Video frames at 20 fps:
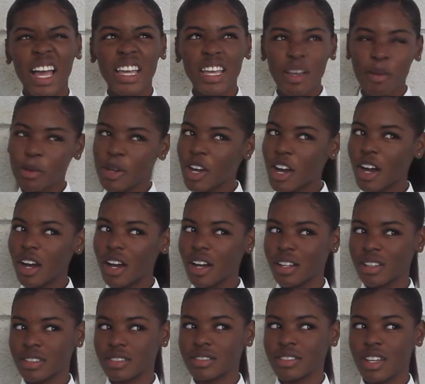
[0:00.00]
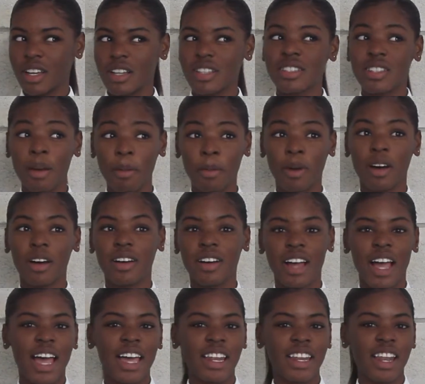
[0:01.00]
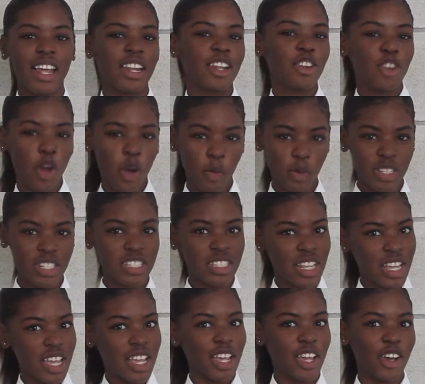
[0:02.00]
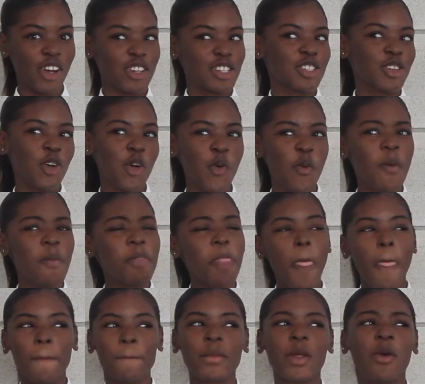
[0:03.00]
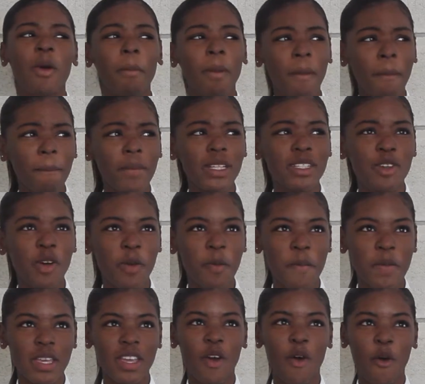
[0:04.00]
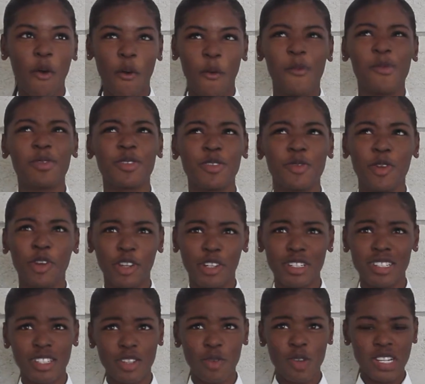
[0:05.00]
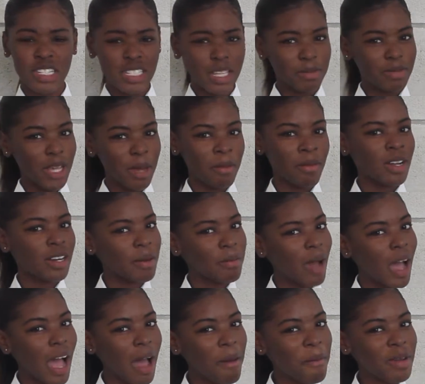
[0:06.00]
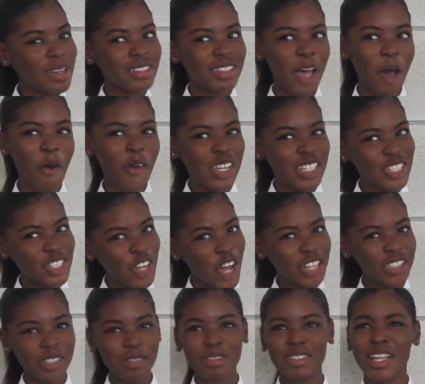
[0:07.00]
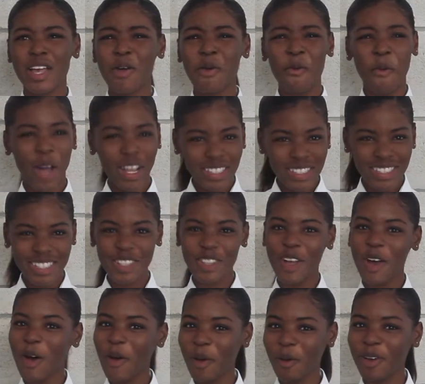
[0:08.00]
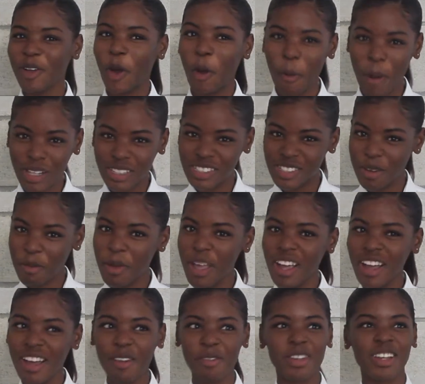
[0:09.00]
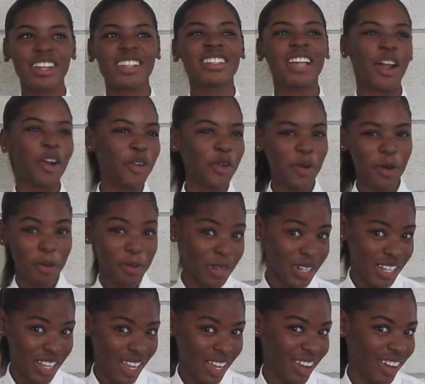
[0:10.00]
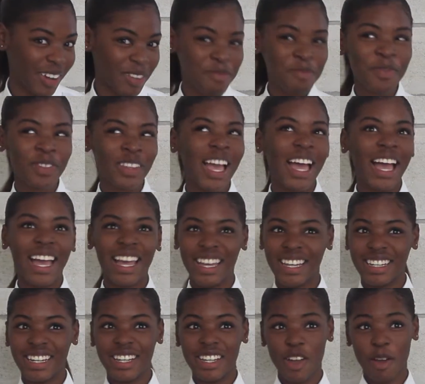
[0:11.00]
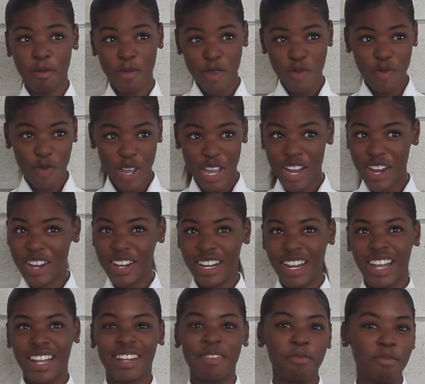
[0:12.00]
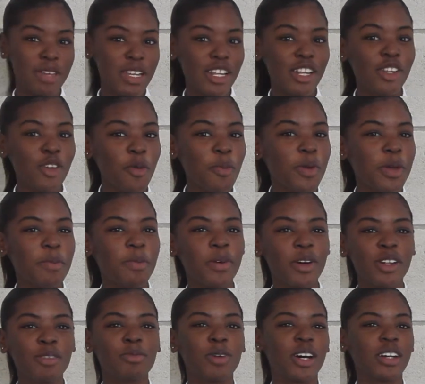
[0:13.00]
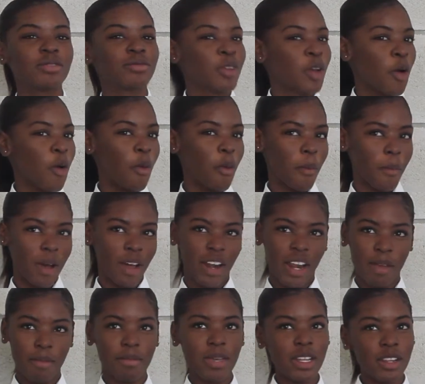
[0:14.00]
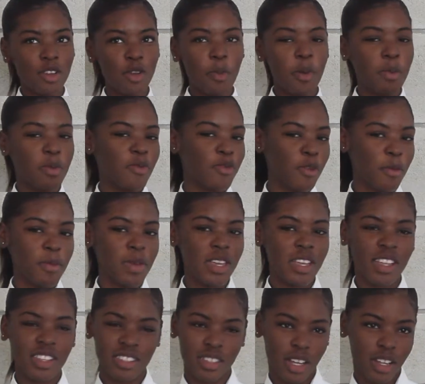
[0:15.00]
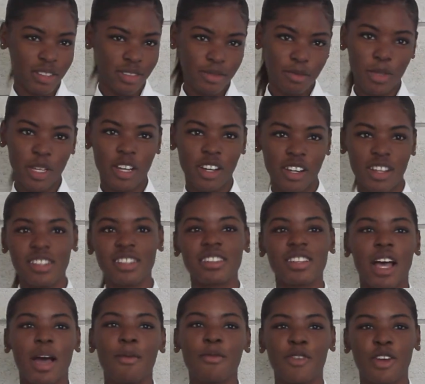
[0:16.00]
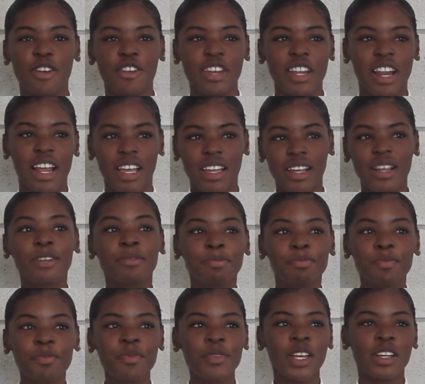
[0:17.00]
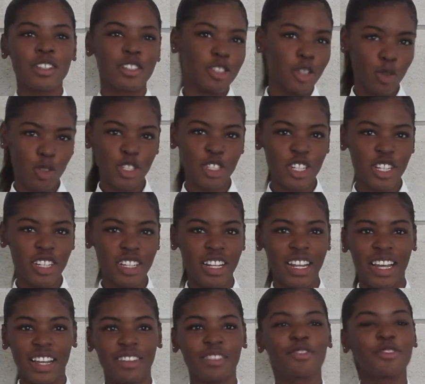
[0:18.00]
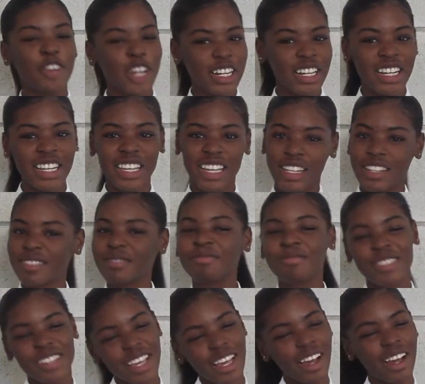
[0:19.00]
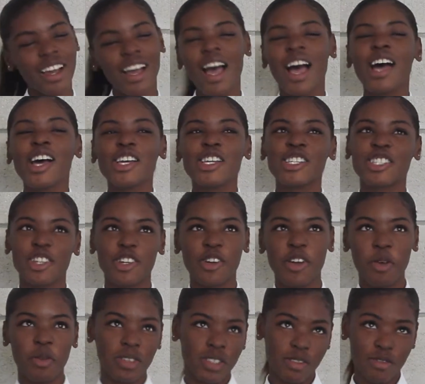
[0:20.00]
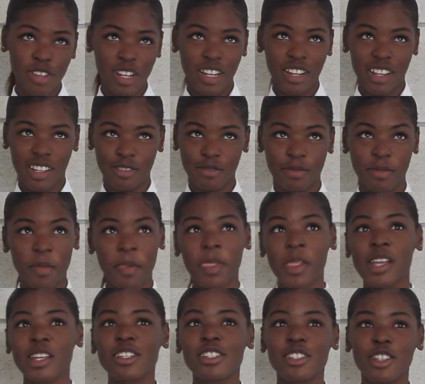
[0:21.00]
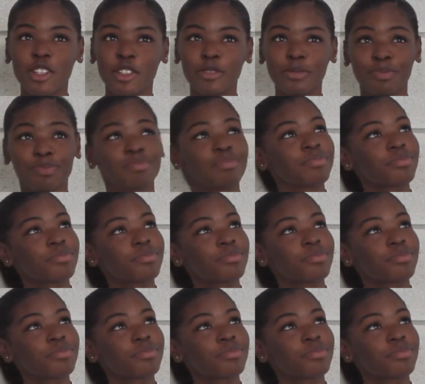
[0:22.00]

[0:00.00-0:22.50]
came here on a summer and I didn't know I was staying here. So when my mommy told me, oh, you're going to school in September in the Bahamas, I was shocked. I was like, what? No, I want to go back to Jamaica because I don't know nobody here and it could be weird and meeting new people. But I like meeting new people for me is nothing, because I'm very like social and friendly, and yeah, so it wasn't really nothing. So